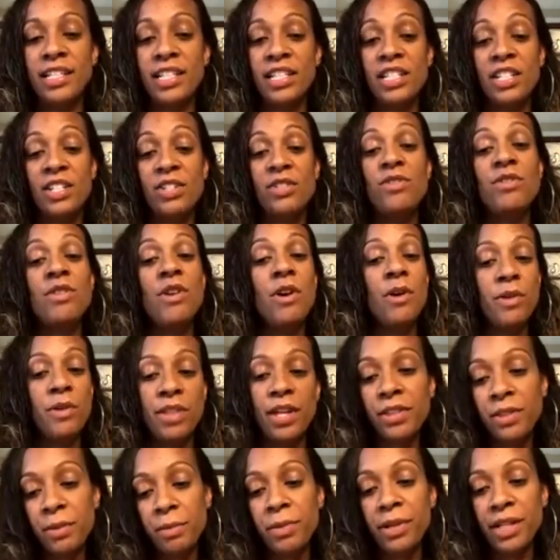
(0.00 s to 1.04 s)
to know that
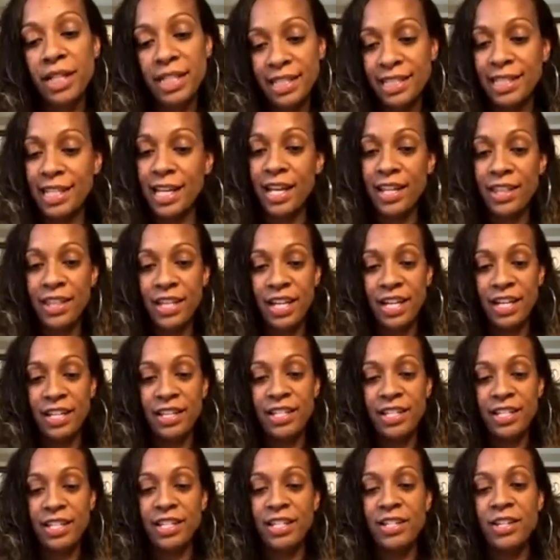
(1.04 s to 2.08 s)
the book is out there and
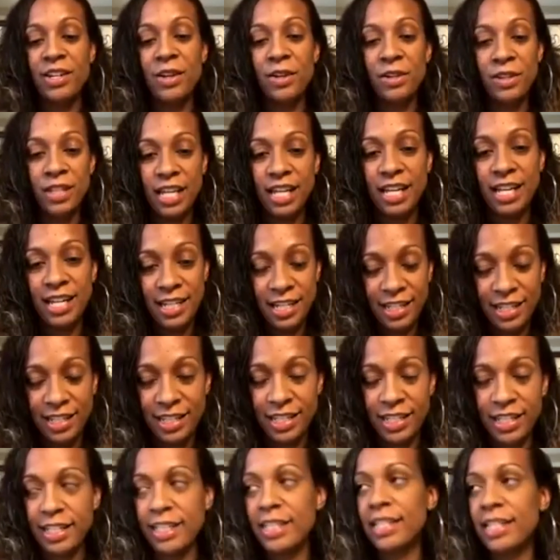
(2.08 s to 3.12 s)
to know that it
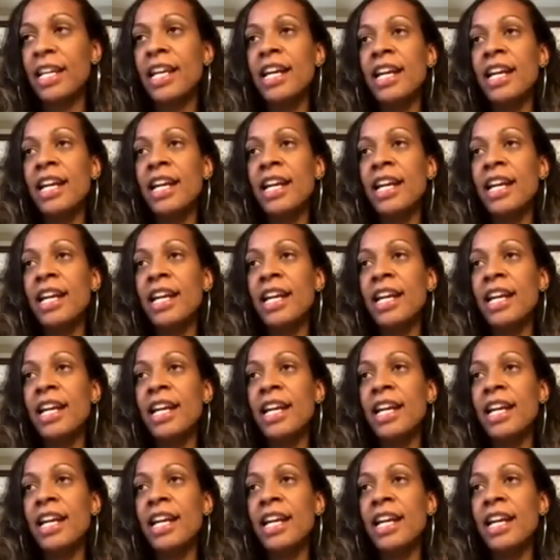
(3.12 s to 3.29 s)
exists.